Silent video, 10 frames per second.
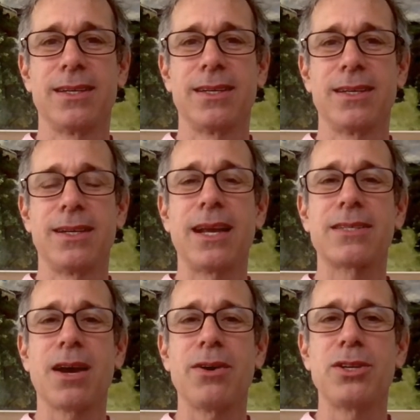It takes
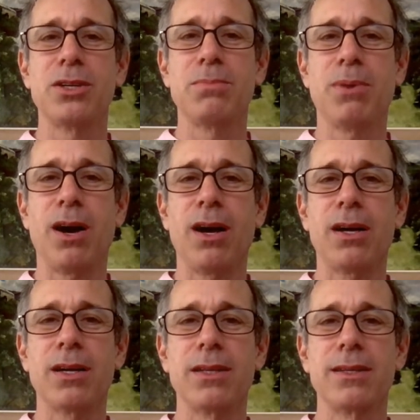courage to
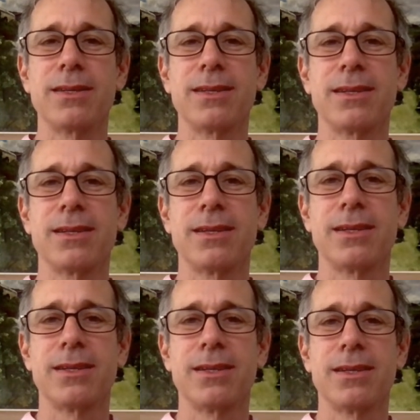pause
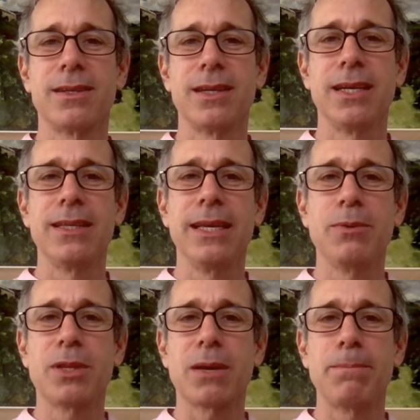and lead
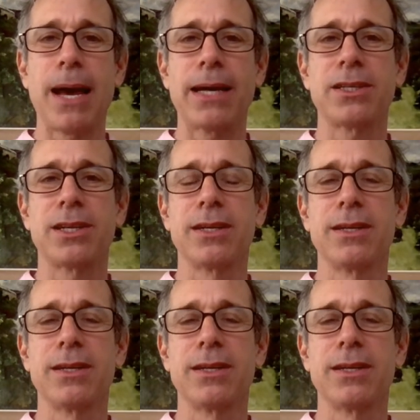with compassion.